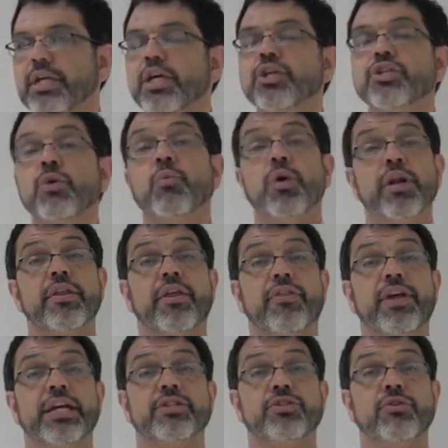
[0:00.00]
So one of the
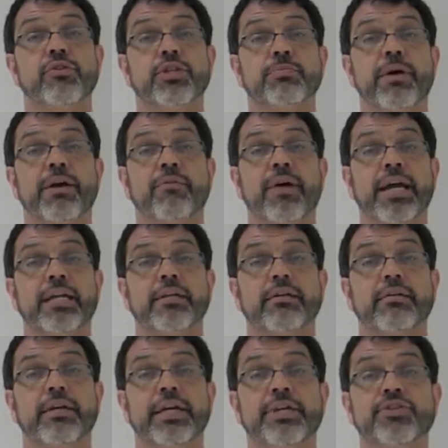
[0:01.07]
things students might write
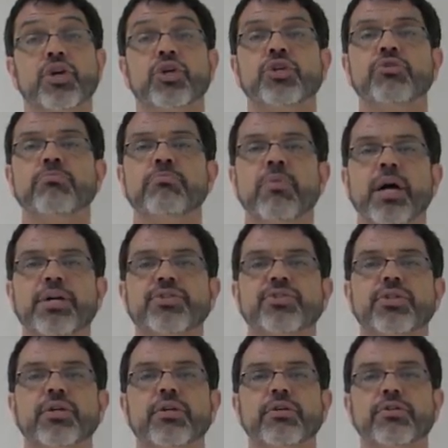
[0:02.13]
is you
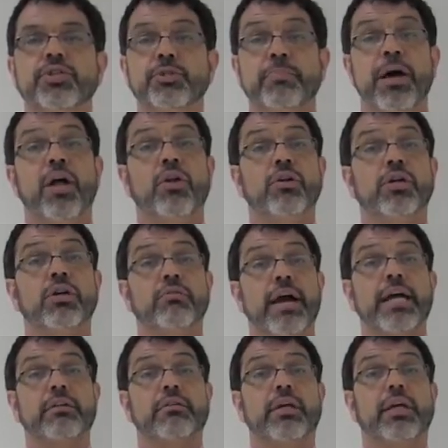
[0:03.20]
must spell
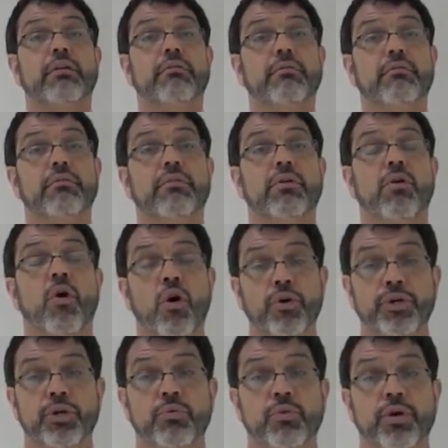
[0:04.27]
correctly all
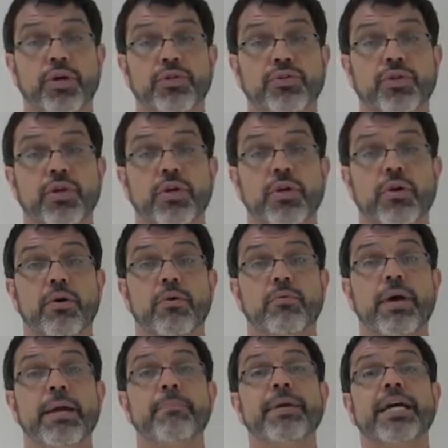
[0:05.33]
your words,
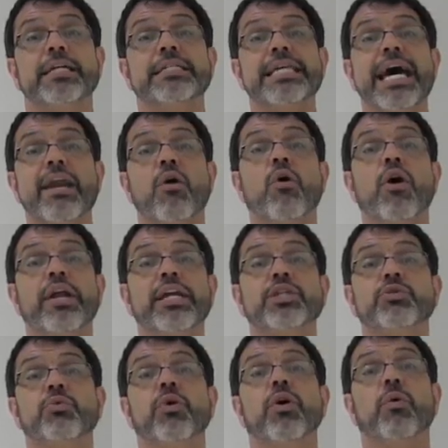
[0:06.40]
right? Because that
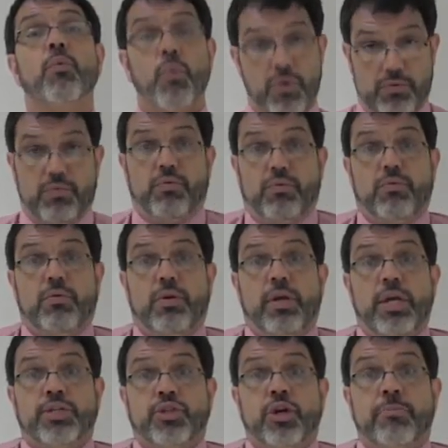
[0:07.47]
audience
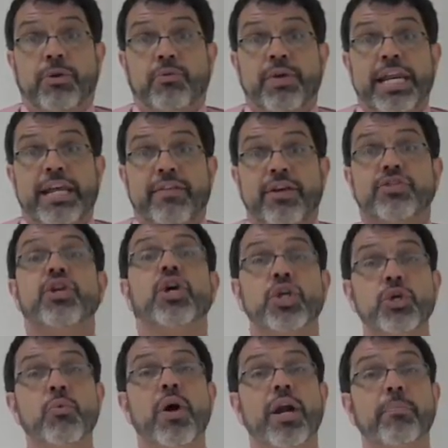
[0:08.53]
is going to be reading this.
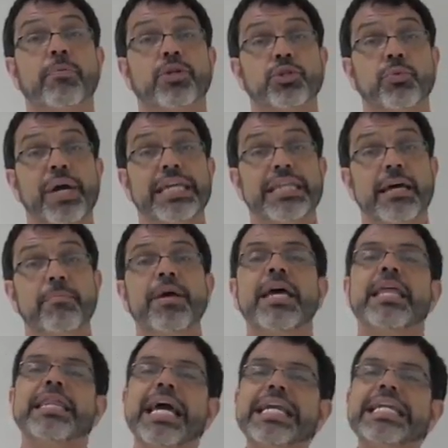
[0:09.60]
You want to persuade them.
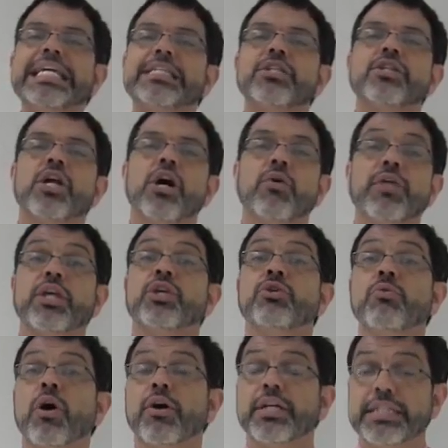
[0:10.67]
They need to know that
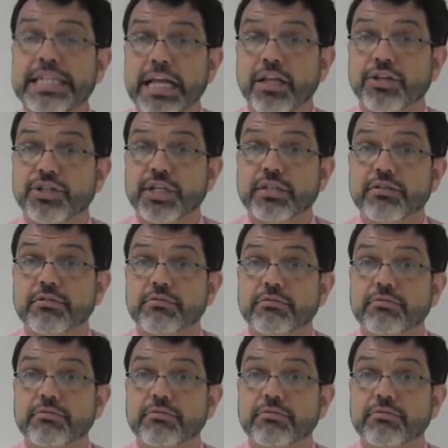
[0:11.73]
you are intelligent.